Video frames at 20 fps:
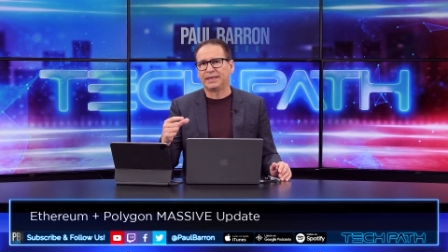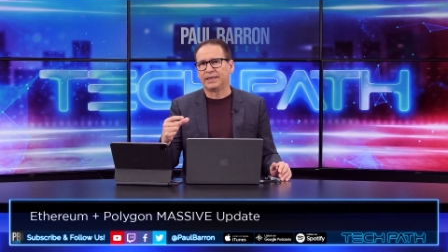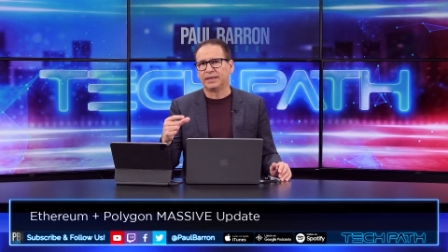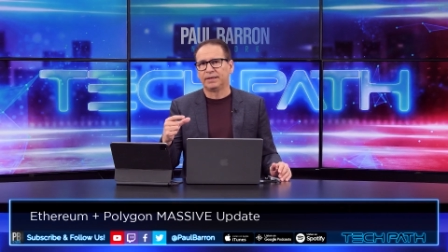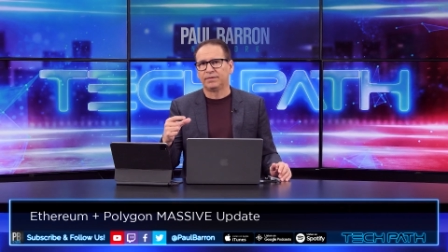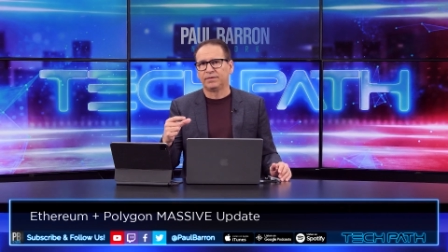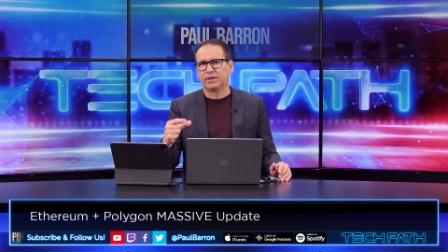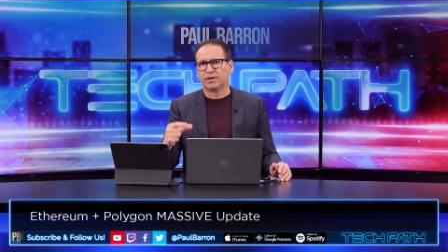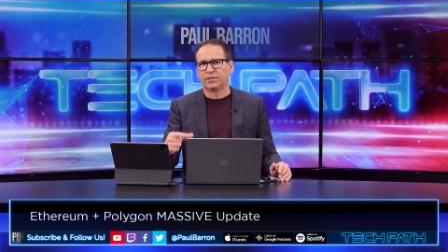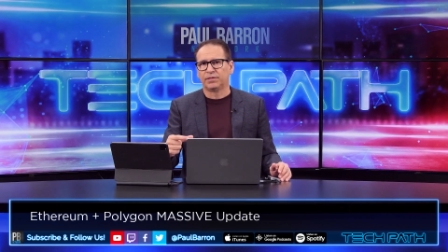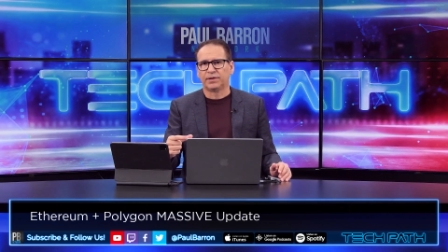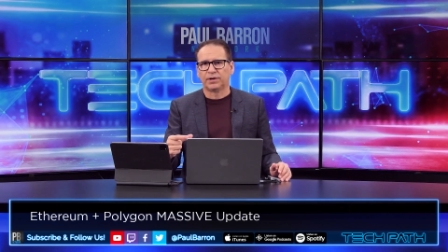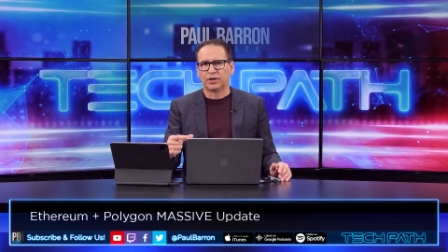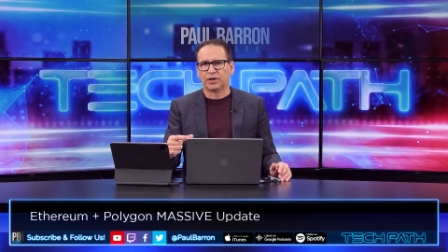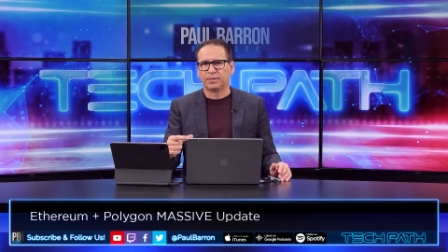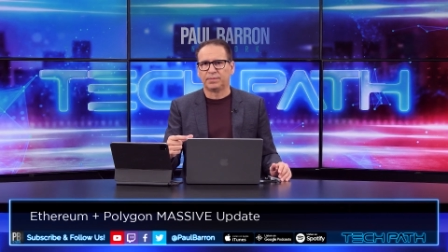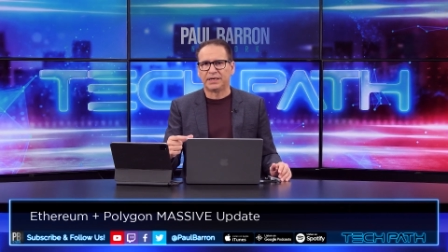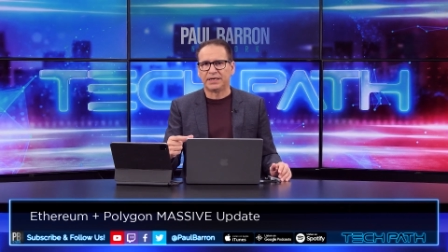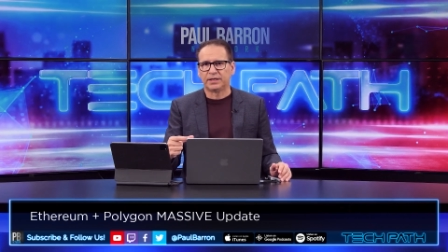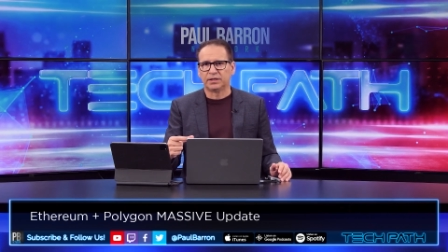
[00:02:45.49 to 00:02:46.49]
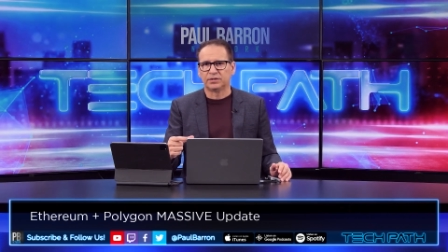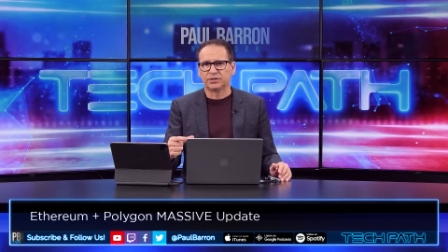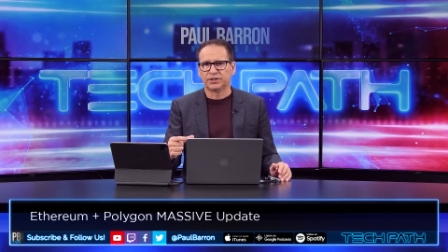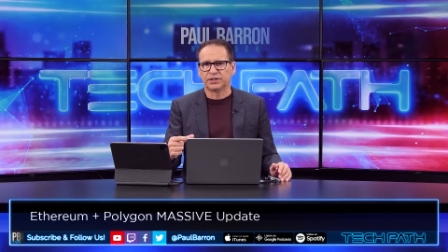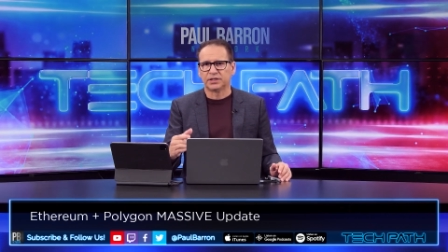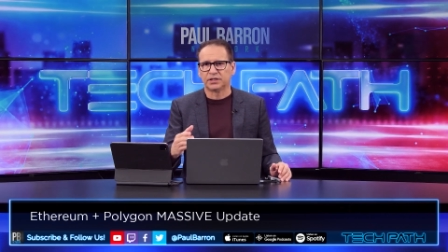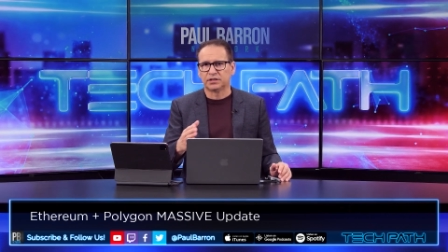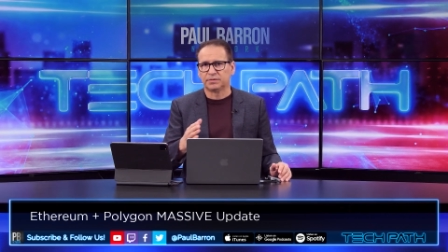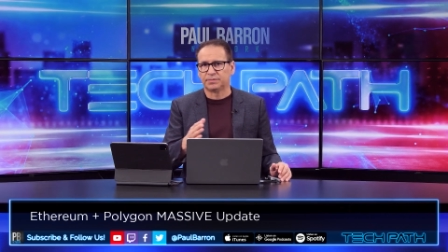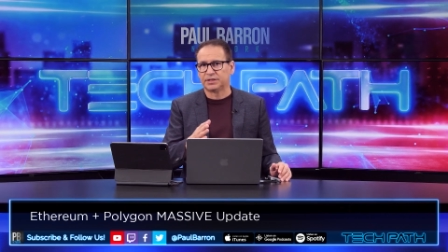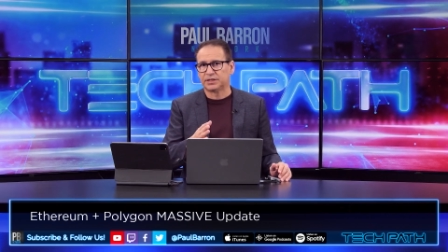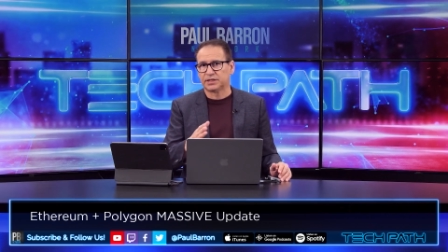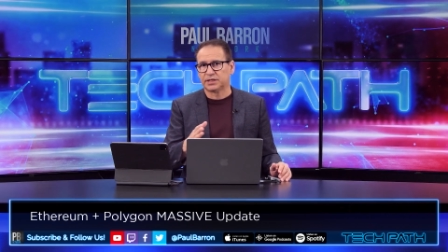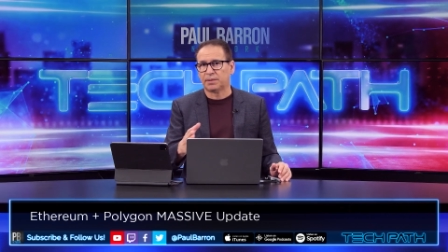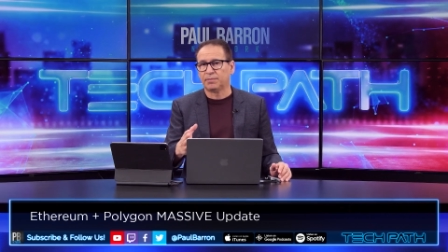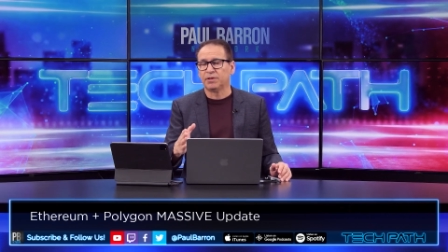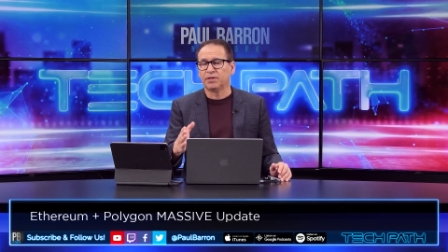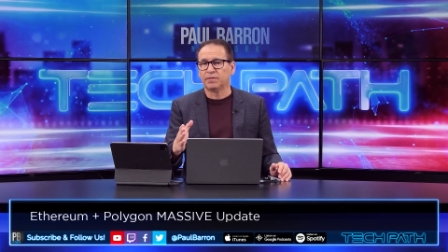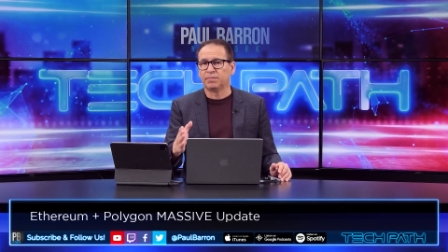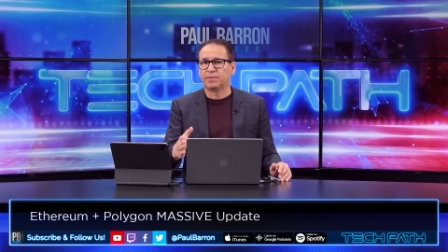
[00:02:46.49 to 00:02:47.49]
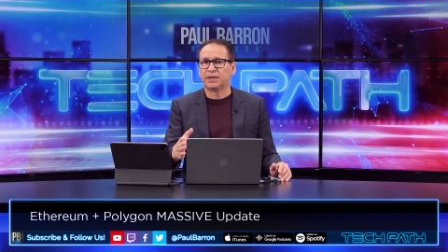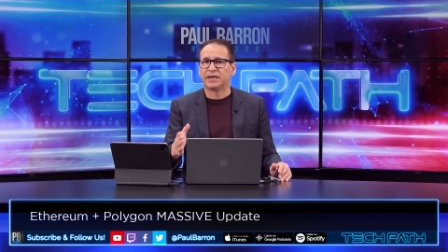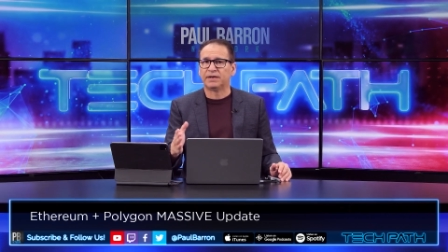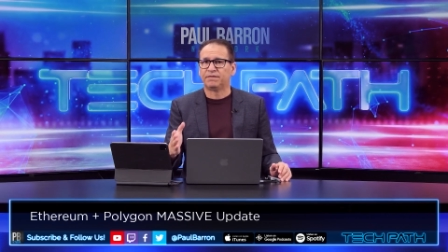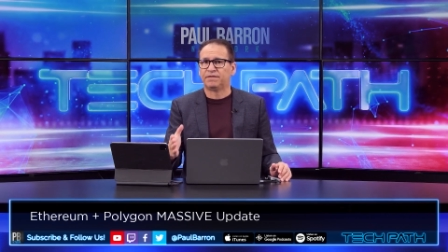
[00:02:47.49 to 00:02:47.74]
in the Ethereum ecosystem and some of the big